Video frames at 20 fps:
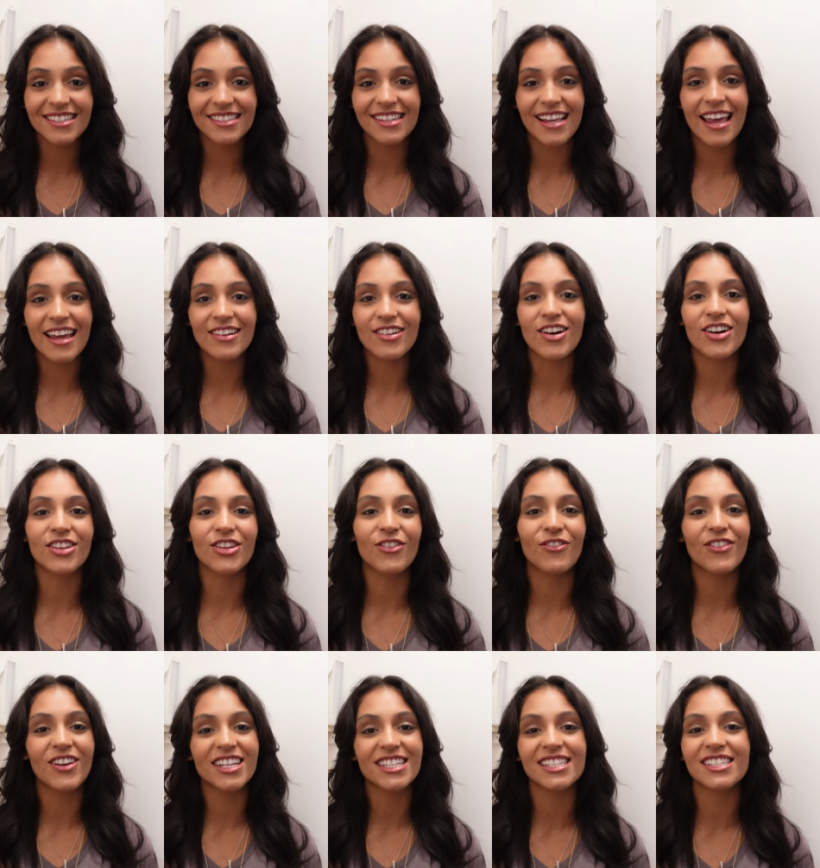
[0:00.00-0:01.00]
said, on the
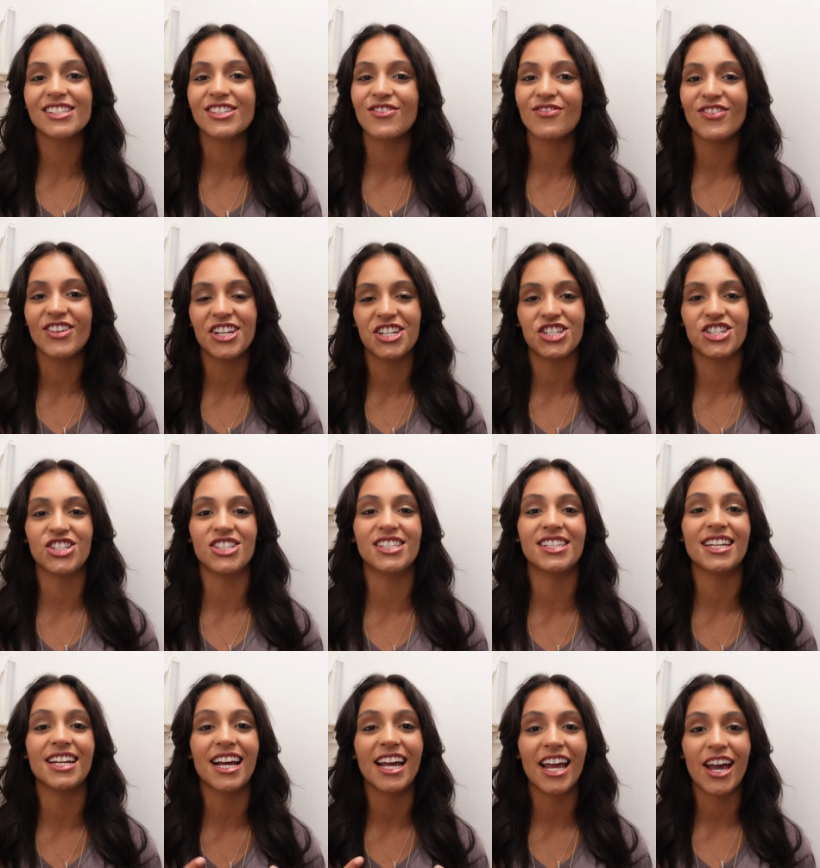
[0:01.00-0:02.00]
fixes and finishes
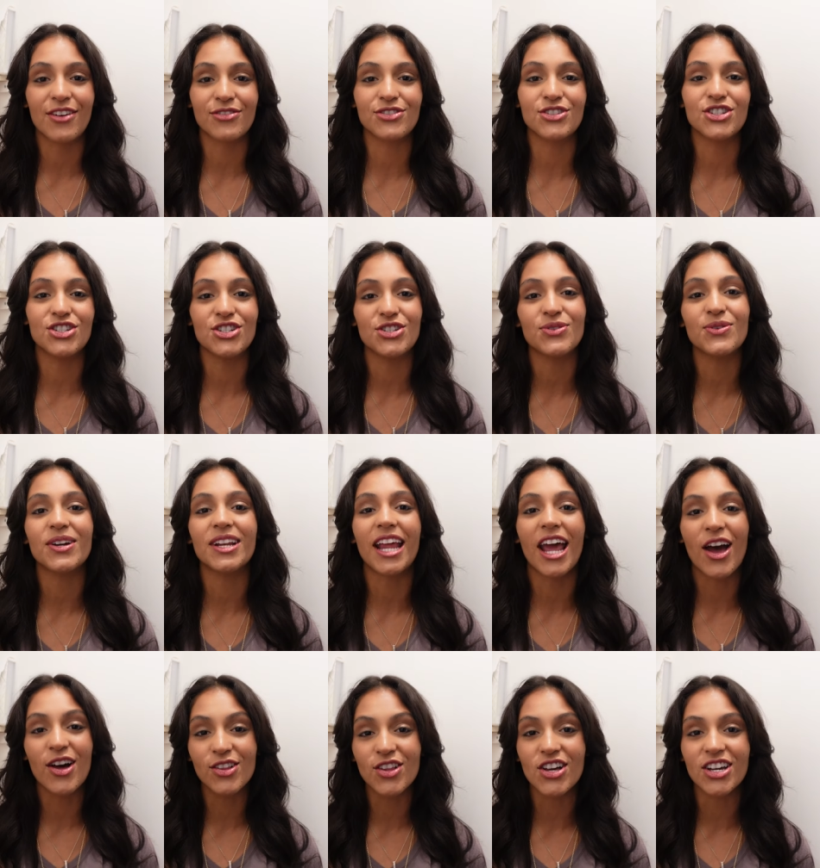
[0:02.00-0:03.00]
that I have to do and
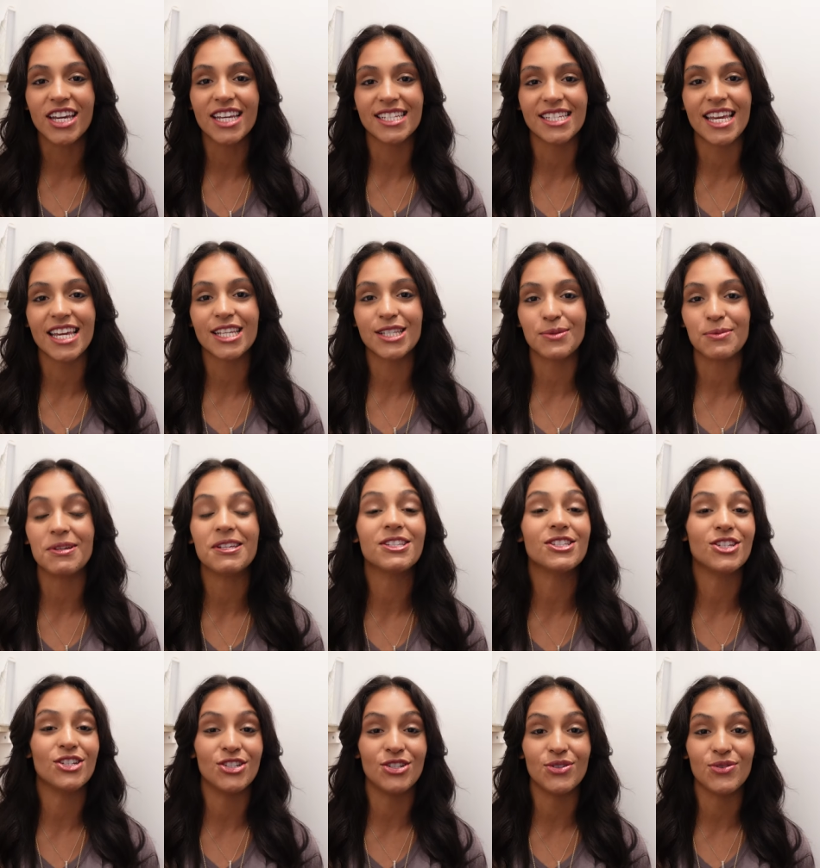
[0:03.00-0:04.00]
how long it takes me
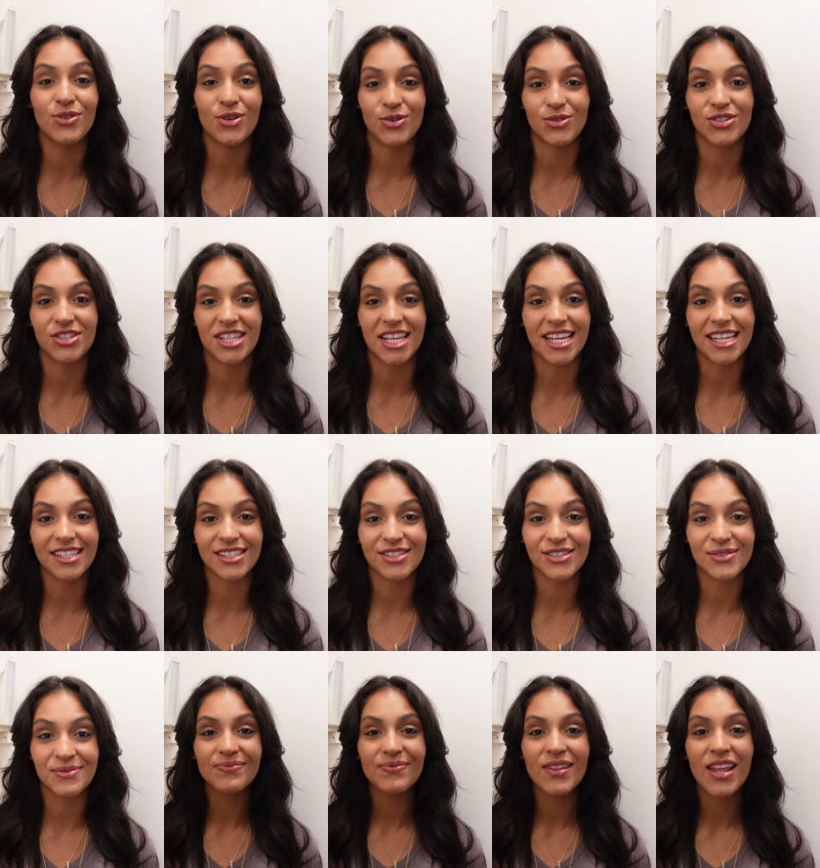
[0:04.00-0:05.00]
to do those things.